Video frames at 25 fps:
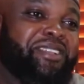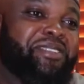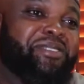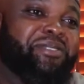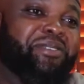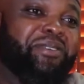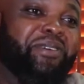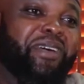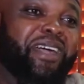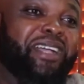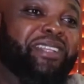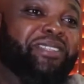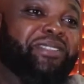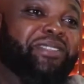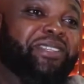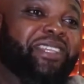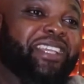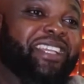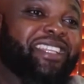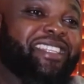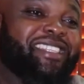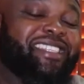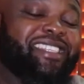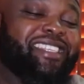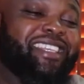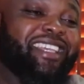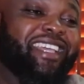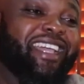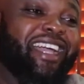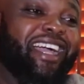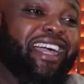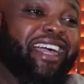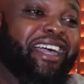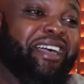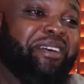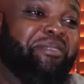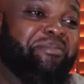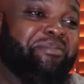So as you can see,
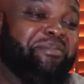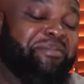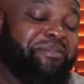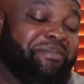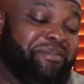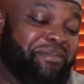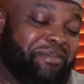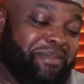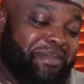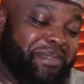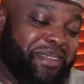I've